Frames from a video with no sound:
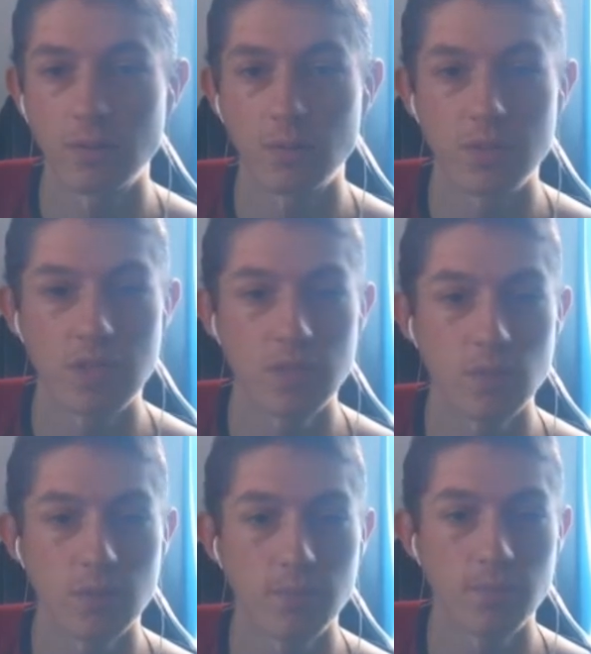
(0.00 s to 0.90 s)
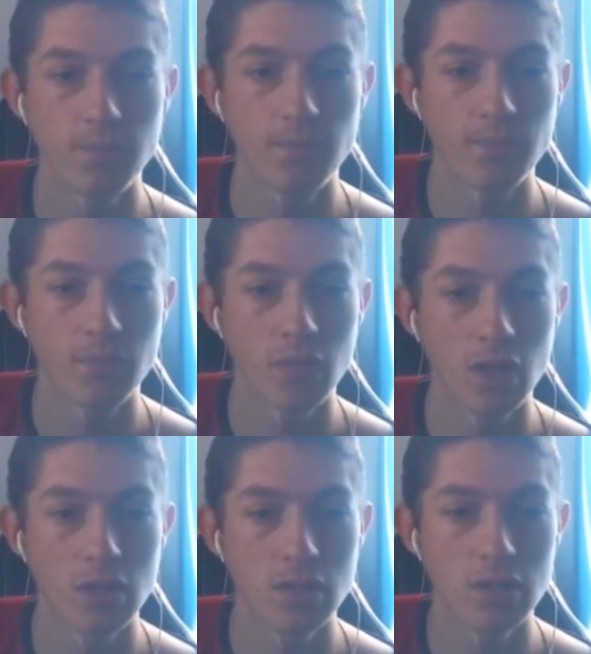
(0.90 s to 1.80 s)
What's this one?
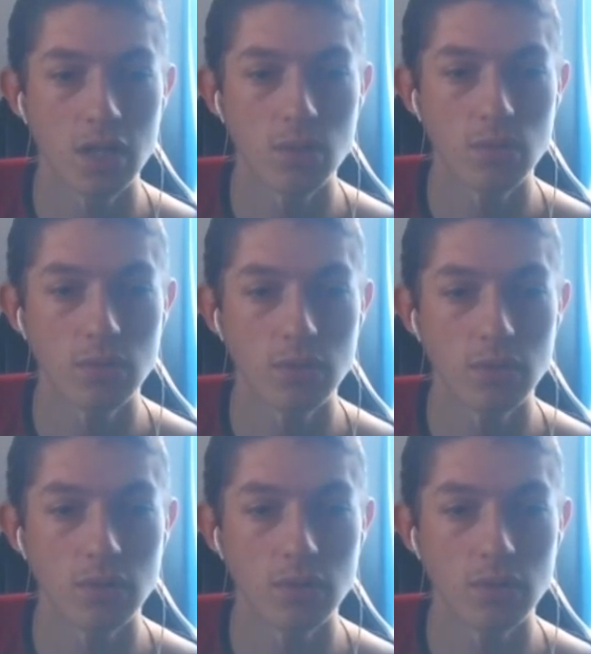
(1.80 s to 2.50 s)
Tiger.